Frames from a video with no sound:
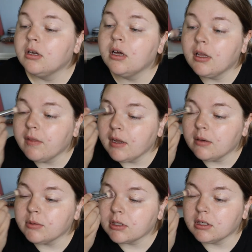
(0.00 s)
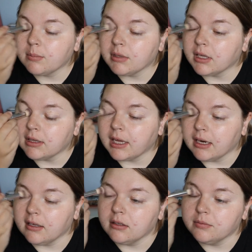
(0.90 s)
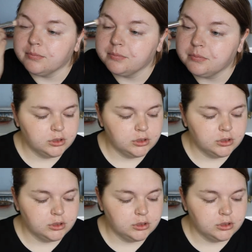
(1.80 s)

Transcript: And then I'm just going to blend that in.